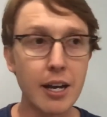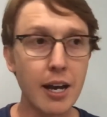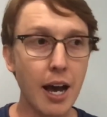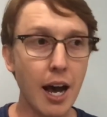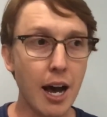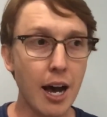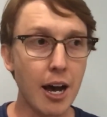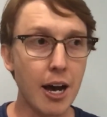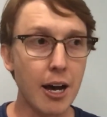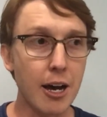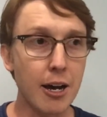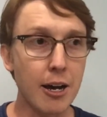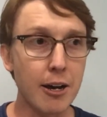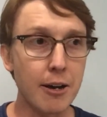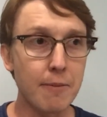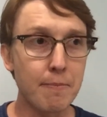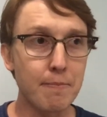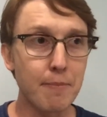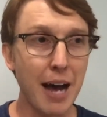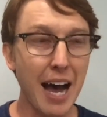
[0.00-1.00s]

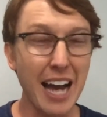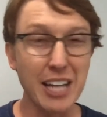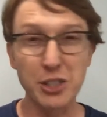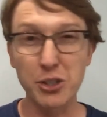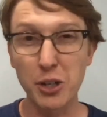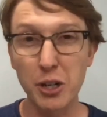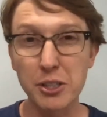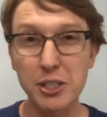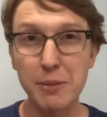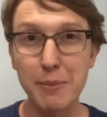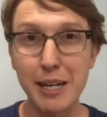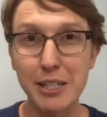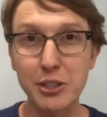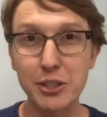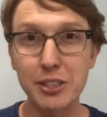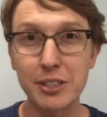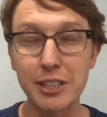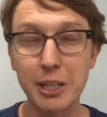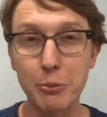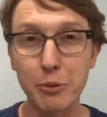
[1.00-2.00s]
I should also
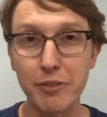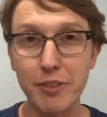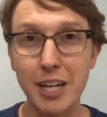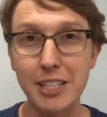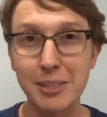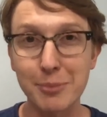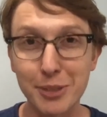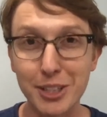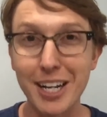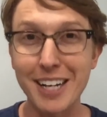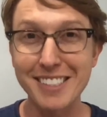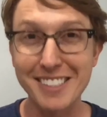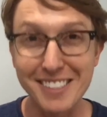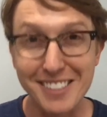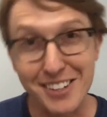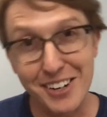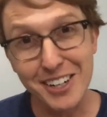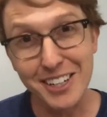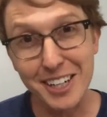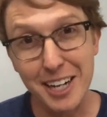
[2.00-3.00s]
mention that we've got some classes
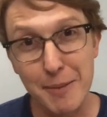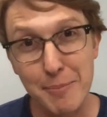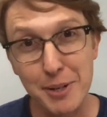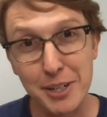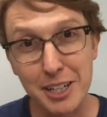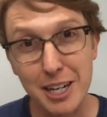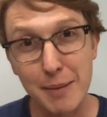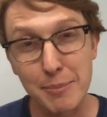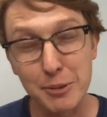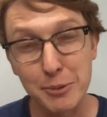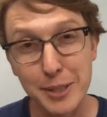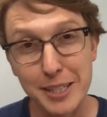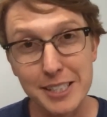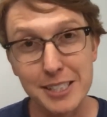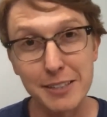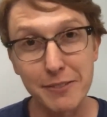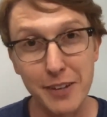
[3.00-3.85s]
starting up in a couple weeks.